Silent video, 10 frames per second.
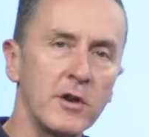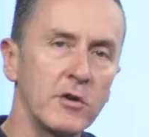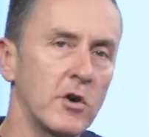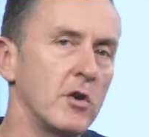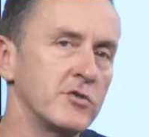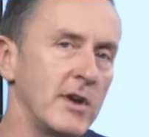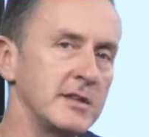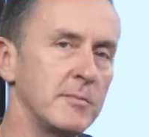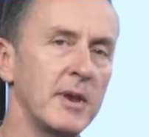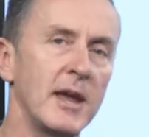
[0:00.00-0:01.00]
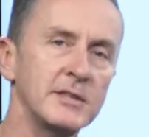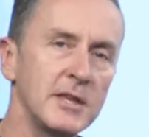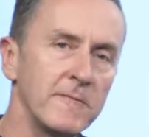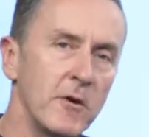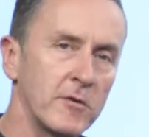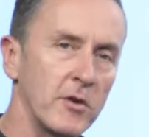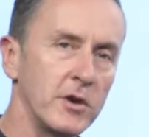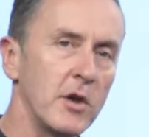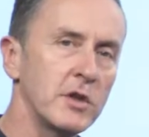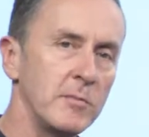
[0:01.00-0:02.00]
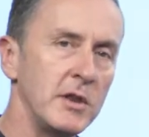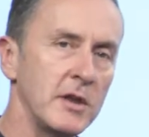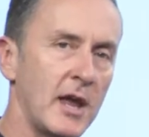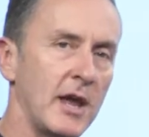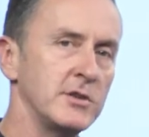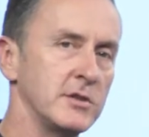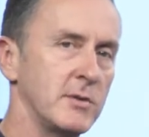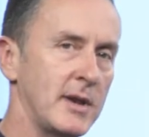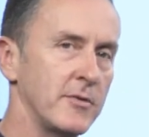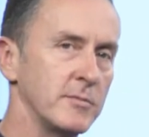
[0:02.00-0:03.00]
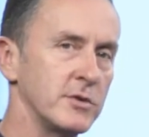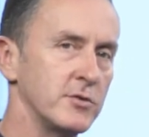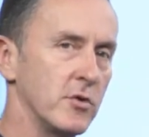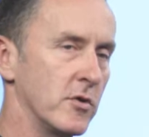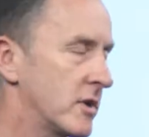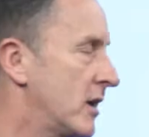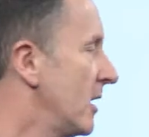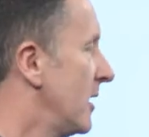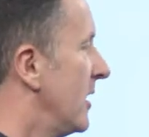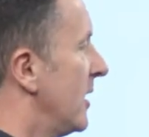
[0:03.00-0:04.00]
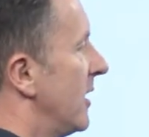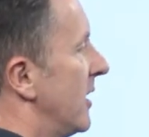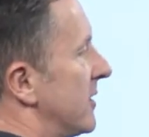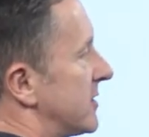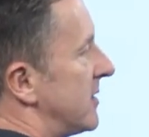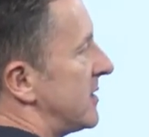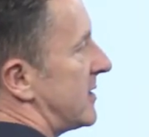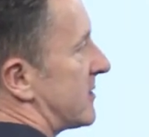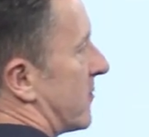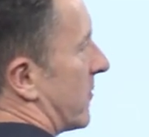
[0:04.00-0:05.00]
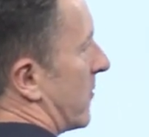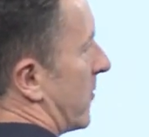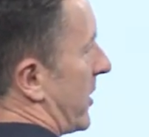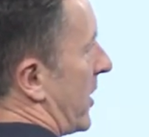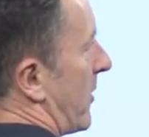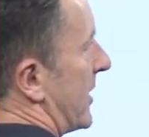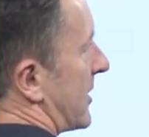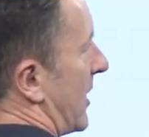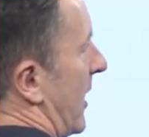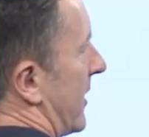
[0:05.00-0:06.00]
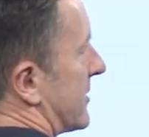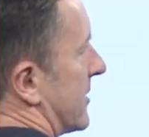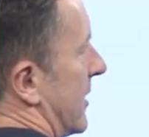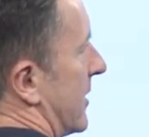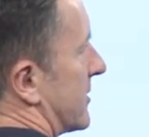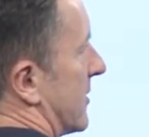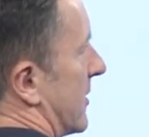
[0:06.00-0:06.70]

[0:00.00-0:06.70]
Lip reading: no contract in place, therefore I've got no communication to allow them to talk. So this is what I always class as